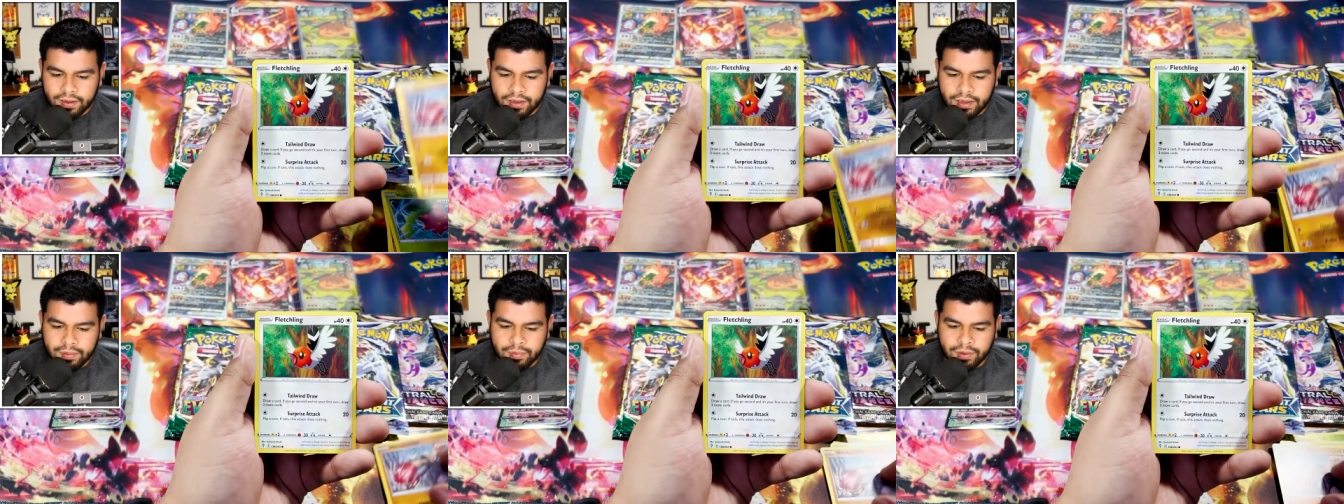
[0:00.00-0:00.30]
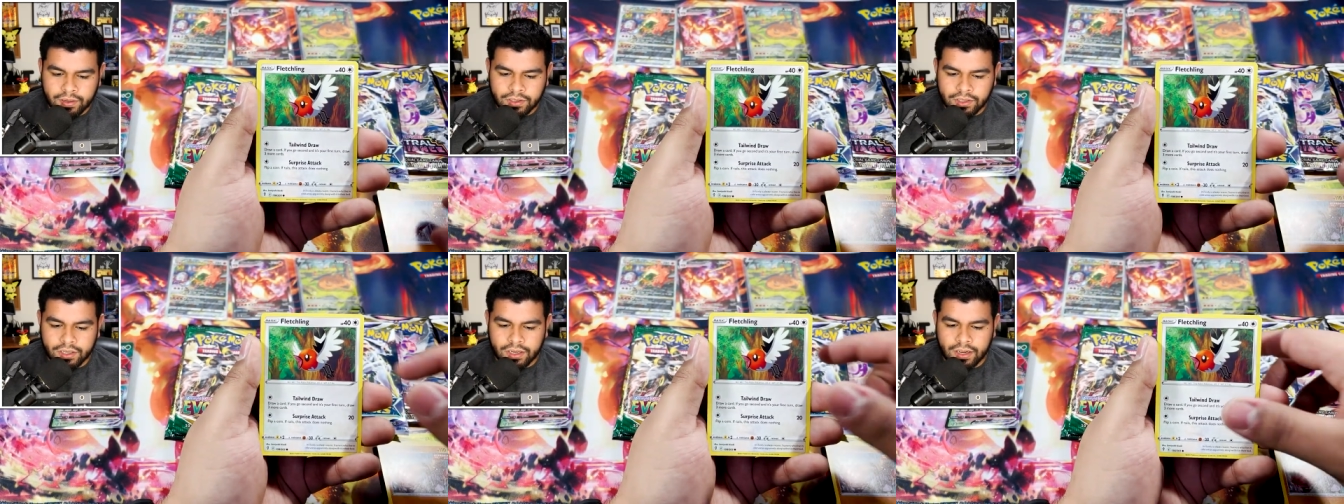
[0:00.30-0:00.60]

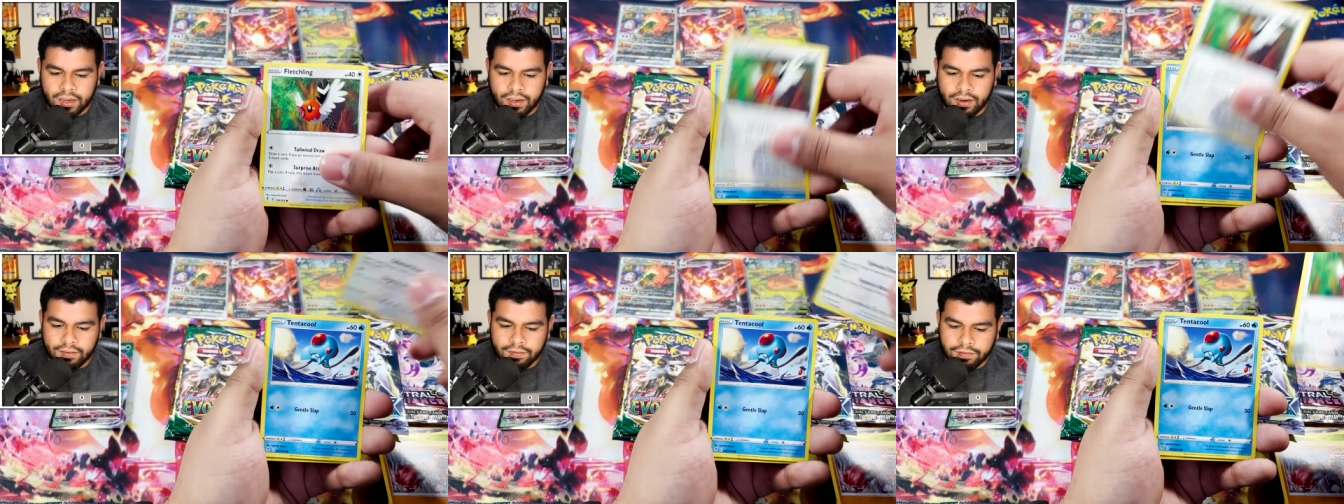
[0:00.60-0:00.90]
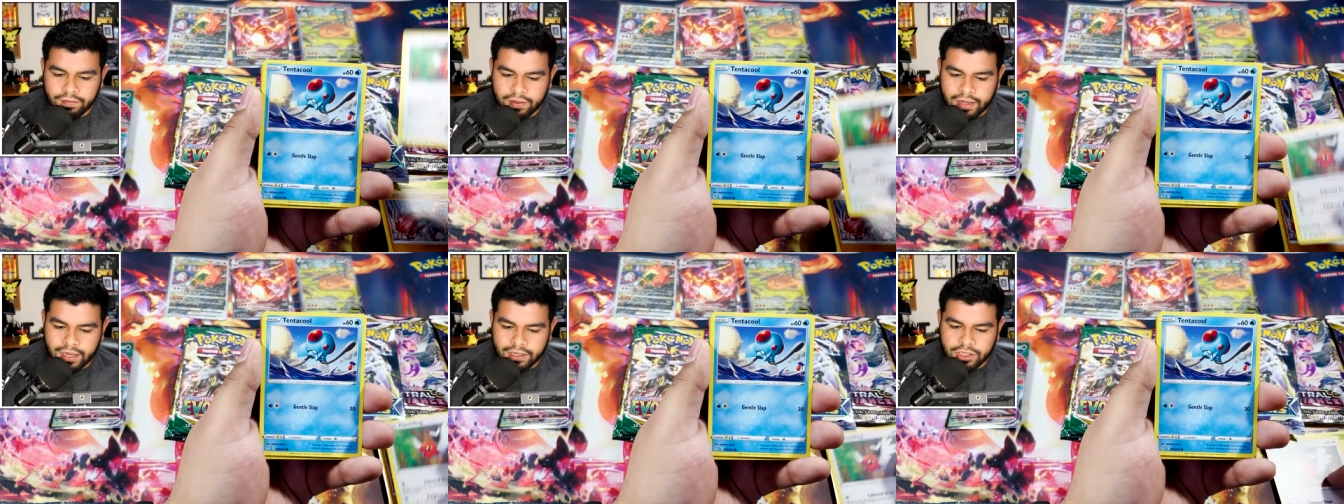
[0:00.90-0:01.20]
Hitmonchan,
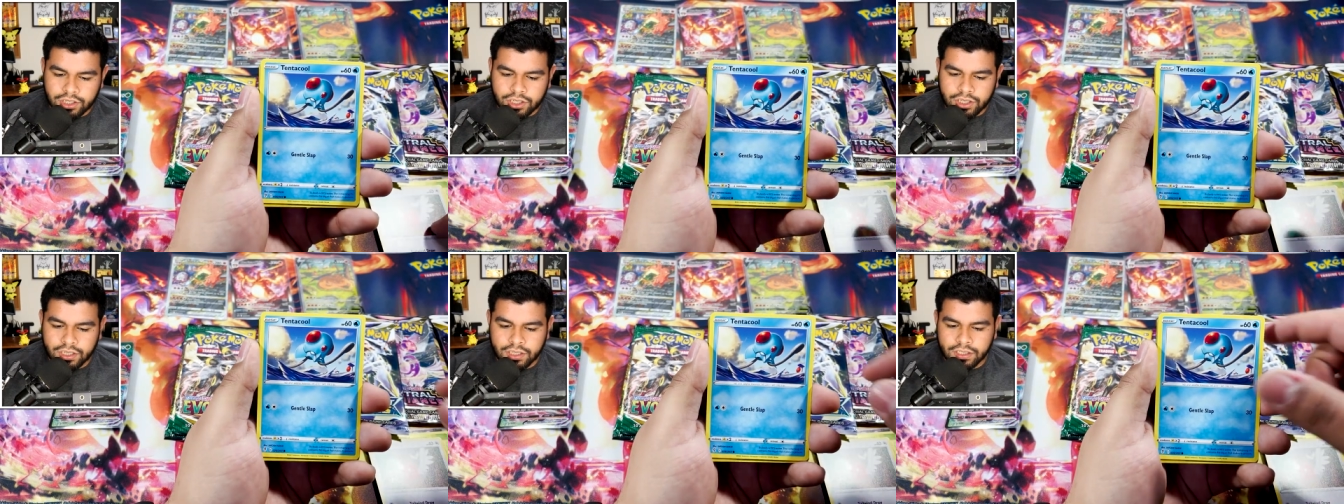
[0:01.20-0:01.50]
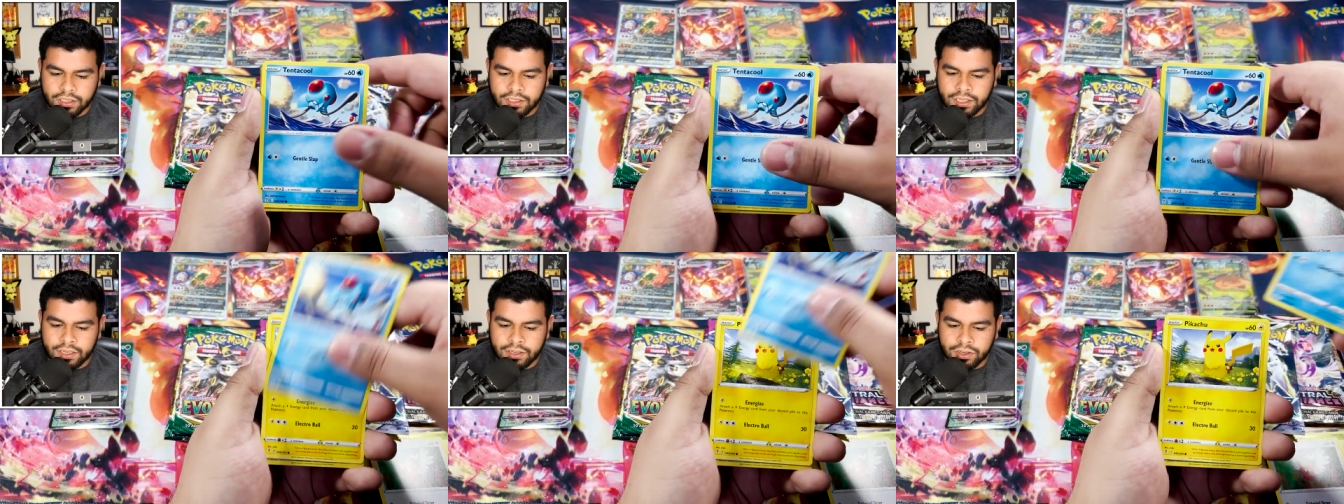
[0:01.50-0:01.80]
Fletch,
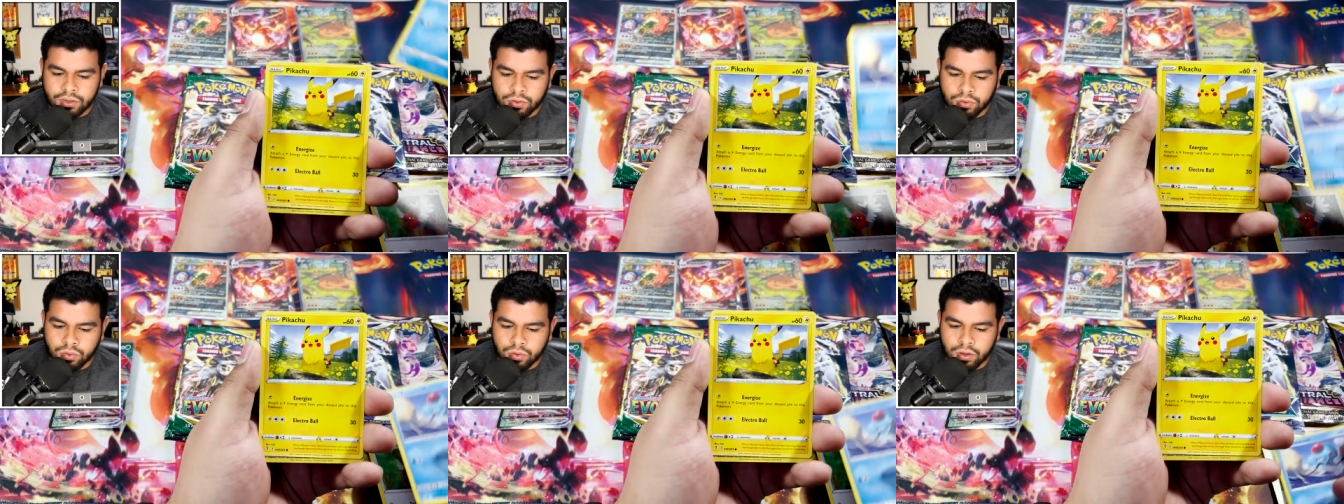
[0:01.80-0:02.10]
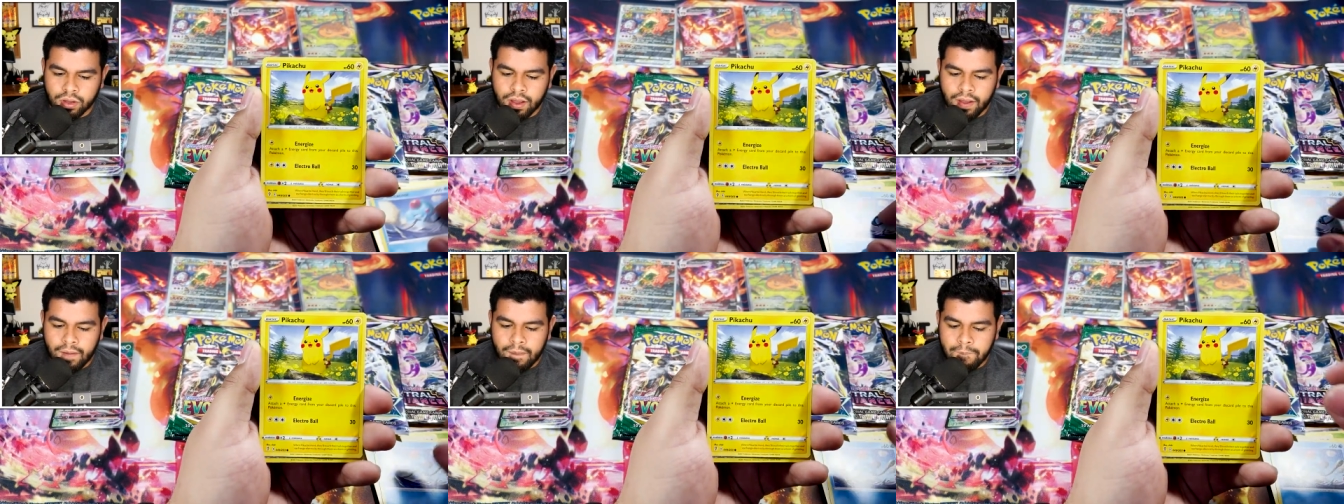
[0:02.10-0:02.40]
Tentacool,